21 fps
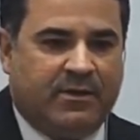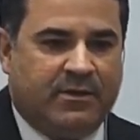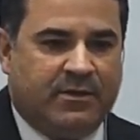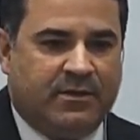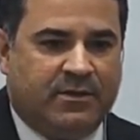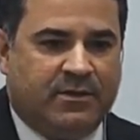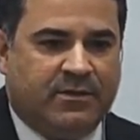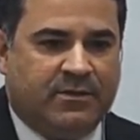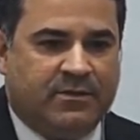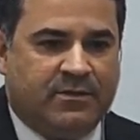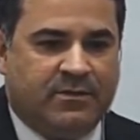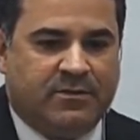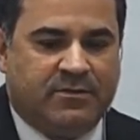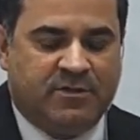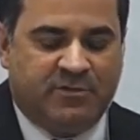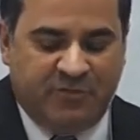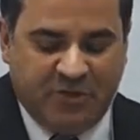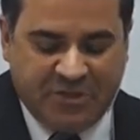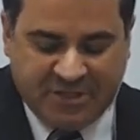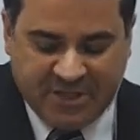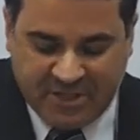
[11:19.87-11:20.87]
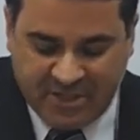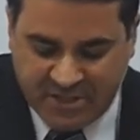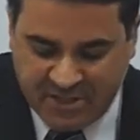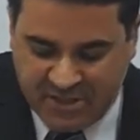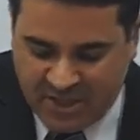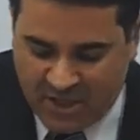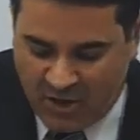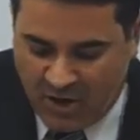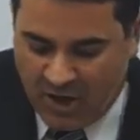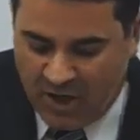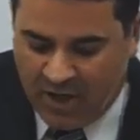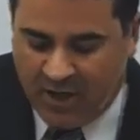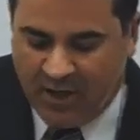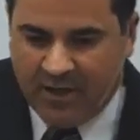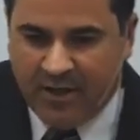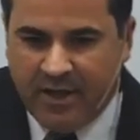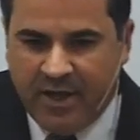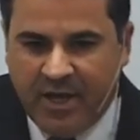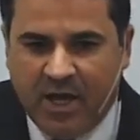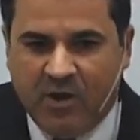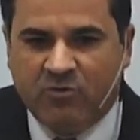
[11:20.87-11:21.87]
humanly speaking,
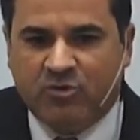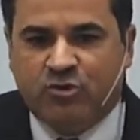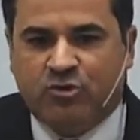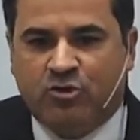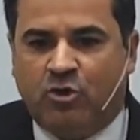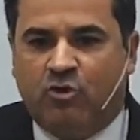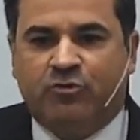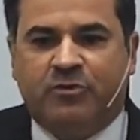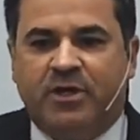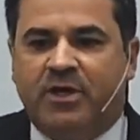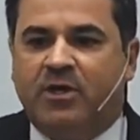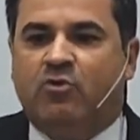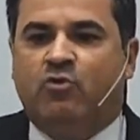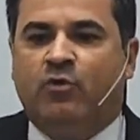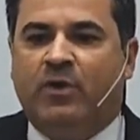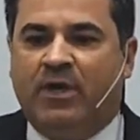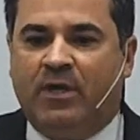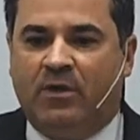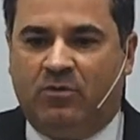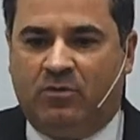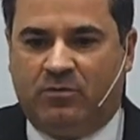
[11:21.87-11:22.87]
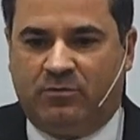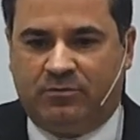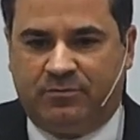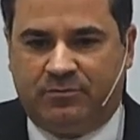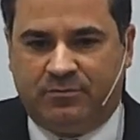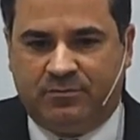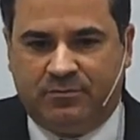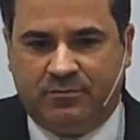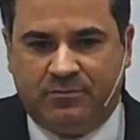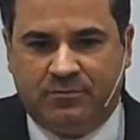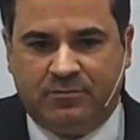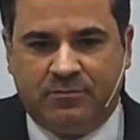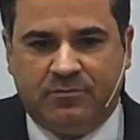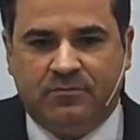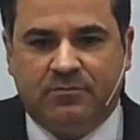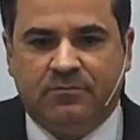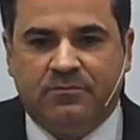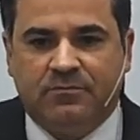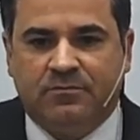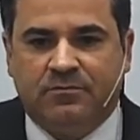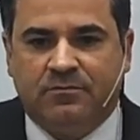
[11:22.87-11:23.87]
for you to say, I am,
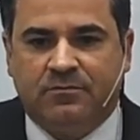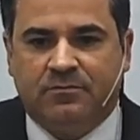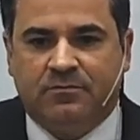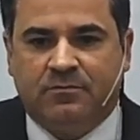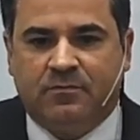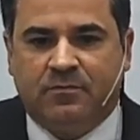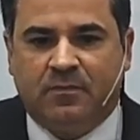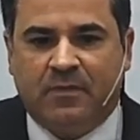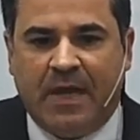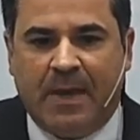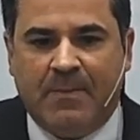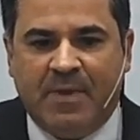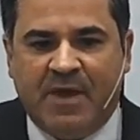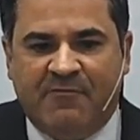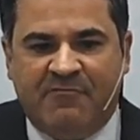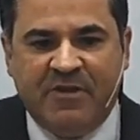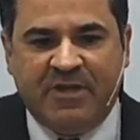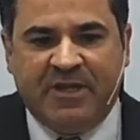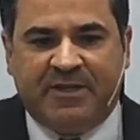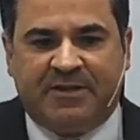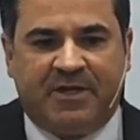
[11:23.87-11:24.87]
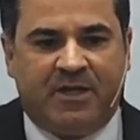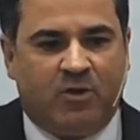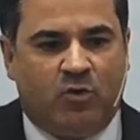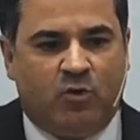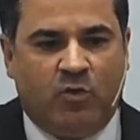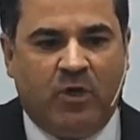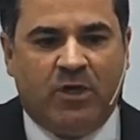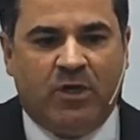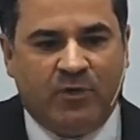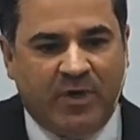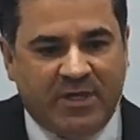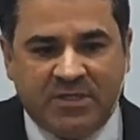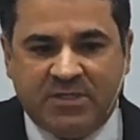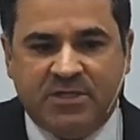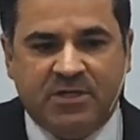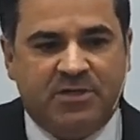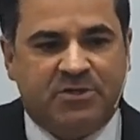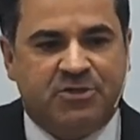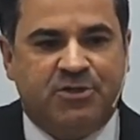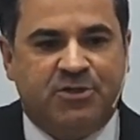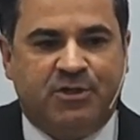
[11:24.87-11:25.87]
I am at peace.
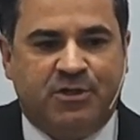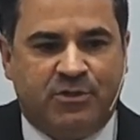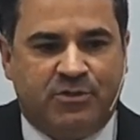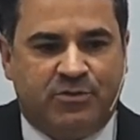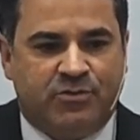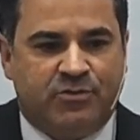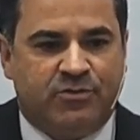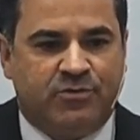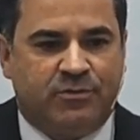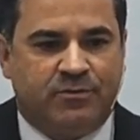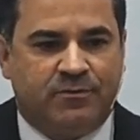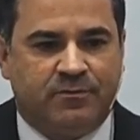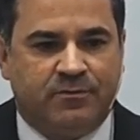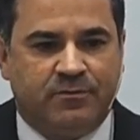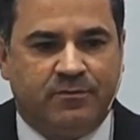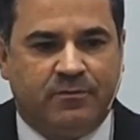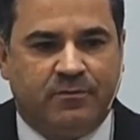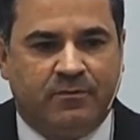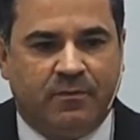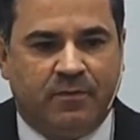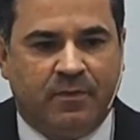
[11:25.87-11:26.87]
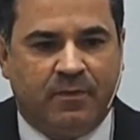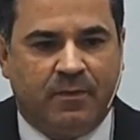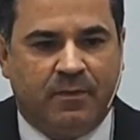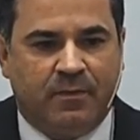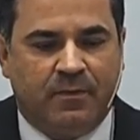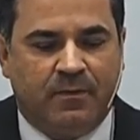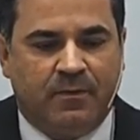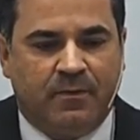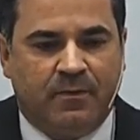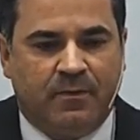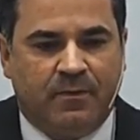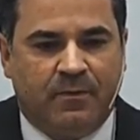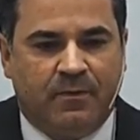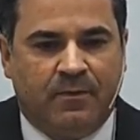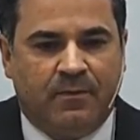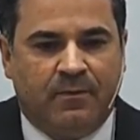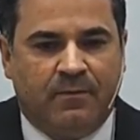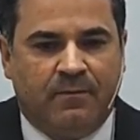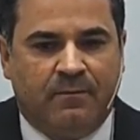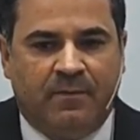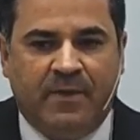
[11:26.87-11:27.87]
My life is filled with peace. That
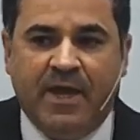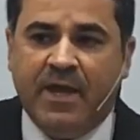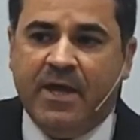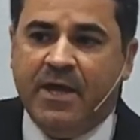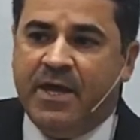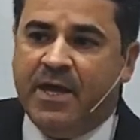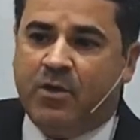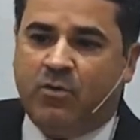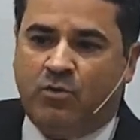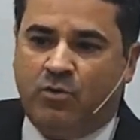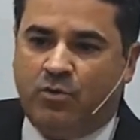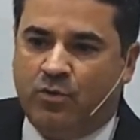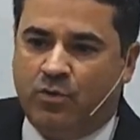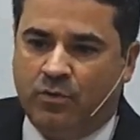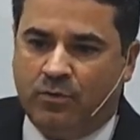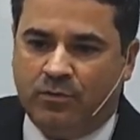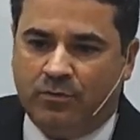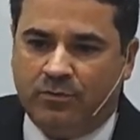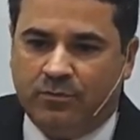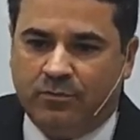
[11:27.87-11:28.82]
doesn't exist.